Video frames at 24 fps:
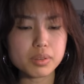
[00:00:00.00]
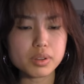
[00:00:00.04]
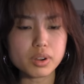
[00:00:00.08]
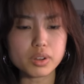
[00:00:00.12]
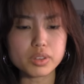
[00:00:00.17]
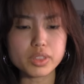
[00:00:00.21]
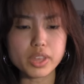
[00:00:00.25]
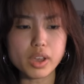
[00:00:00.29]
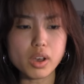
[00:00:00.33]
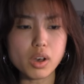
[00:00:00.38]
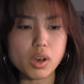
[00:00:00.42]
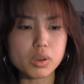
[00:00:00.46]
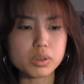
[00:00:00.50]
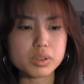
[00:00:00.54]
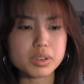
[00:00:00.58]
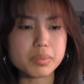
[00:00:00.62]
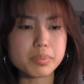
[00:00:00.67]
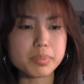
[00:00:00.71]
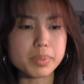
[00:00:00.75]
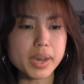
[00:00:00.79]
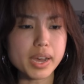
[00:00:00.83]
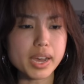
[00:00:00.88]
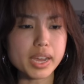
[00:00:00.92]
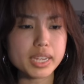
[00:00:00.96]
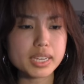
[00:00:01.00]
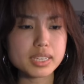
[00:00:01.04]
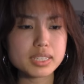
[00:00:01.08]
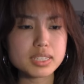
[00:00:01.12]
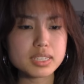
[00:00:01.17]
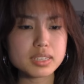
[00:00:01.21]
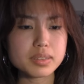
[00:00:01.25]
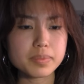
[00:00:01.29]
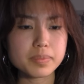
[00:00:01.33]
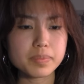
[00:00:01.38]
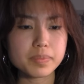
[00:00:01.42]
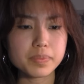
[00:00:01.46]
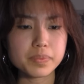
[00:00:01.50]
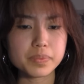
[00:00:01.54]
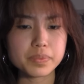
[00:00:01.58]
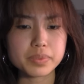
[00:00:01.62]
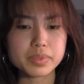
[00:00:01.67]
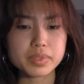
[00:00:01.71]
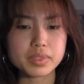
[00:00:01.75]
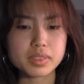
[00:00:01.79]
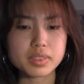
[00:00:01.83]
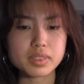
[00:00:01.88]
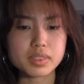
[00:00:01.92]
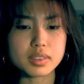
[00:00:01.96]
are they all combined?
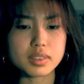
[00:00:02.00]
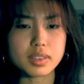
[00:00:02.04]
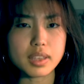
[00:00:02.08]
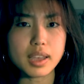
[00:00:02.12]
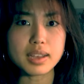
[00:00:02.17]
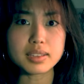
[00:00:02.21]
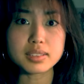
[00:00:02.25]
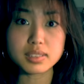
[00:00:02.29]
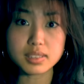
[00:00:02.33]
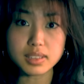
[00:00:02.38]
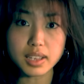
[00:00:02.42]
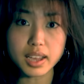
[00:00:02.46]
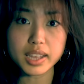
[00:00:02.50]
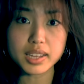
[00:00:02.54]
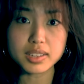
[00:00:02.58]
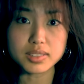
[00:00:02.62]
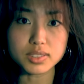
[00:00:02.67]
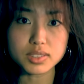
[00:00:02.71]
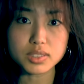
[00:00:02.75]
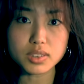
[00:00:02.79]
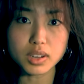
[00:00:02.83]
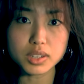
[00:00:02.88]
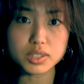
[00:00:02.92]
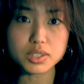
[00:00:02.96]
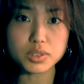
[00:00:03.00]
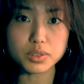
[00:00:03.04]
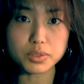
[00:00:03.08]
Has science gone too